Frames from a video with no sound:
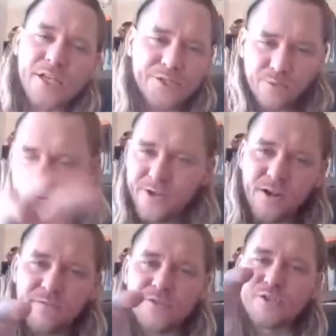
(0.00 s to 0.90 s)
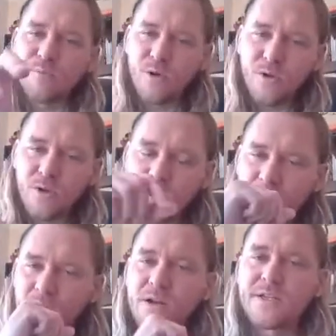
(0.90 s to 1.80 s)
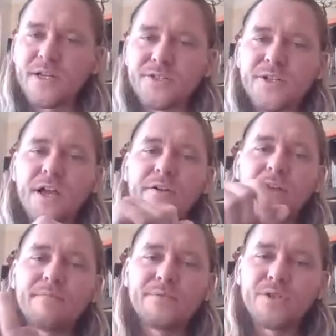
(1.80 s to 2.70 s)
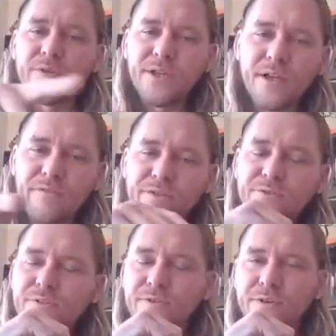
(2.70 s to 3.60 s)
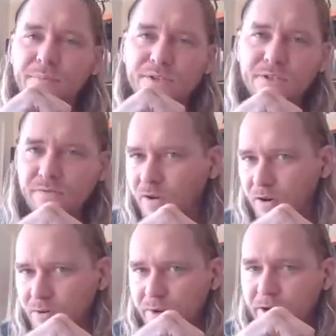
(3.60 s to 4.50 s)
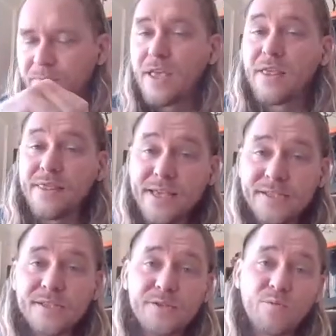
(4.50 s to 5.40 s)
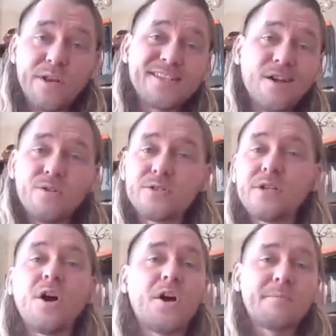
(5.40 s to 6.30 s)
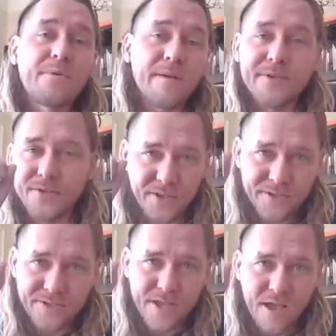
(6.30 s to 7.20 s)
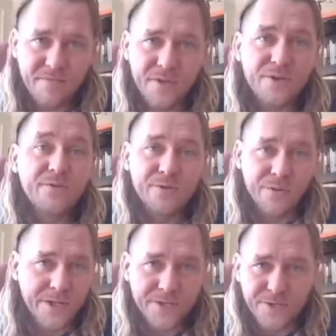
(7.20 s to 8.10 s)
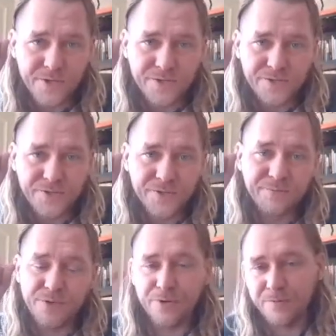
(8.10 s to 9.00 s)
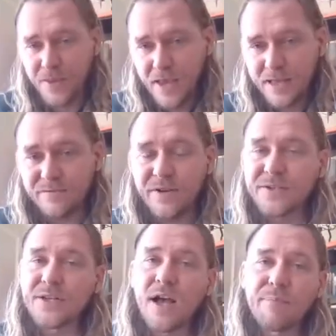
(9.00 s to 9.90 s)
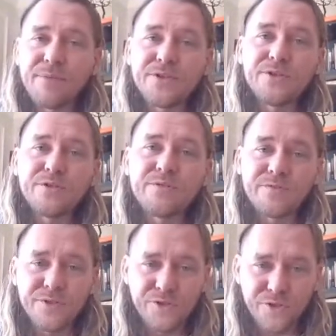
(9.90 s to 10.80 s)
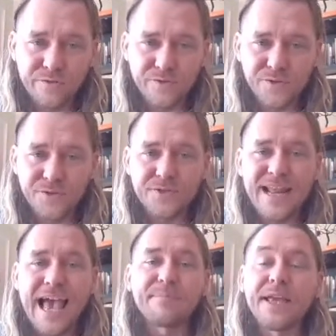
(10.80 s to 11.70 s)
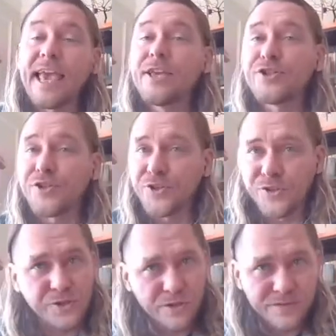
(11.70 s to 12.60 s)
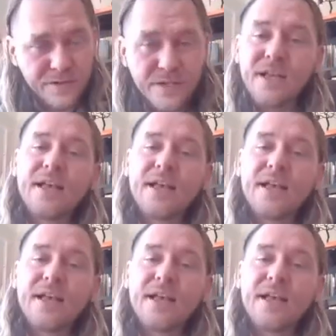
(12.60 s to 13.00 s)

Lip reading: So right here, I have a small architecture diagram showing a few different pieces of hardware. This is what is hosted on-premise inside the news organizations. So at the very top, you see two different servers. There's an application server.